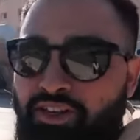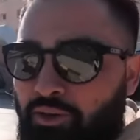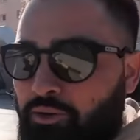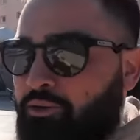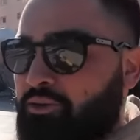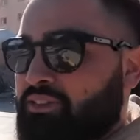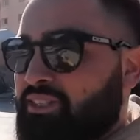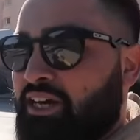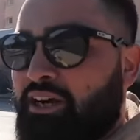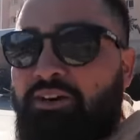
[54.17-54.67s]

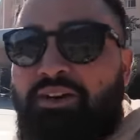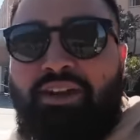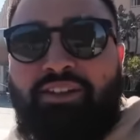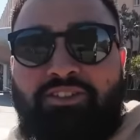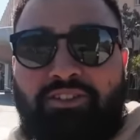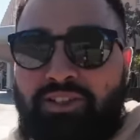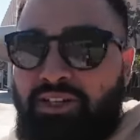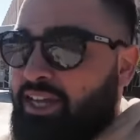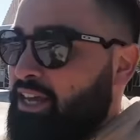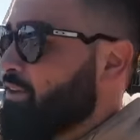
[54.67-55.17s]
hotel
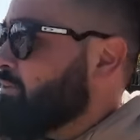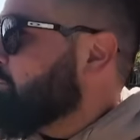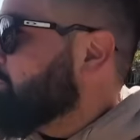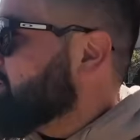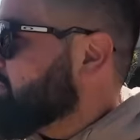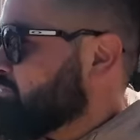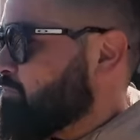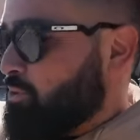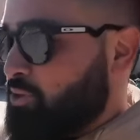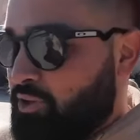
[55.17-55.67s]
yesterday
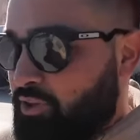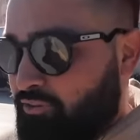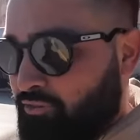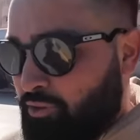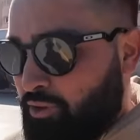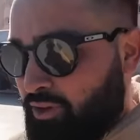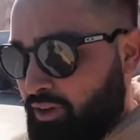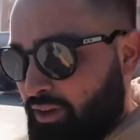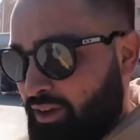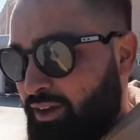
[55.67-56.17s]
was
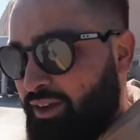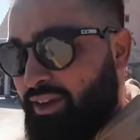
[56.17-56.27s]
beautiful,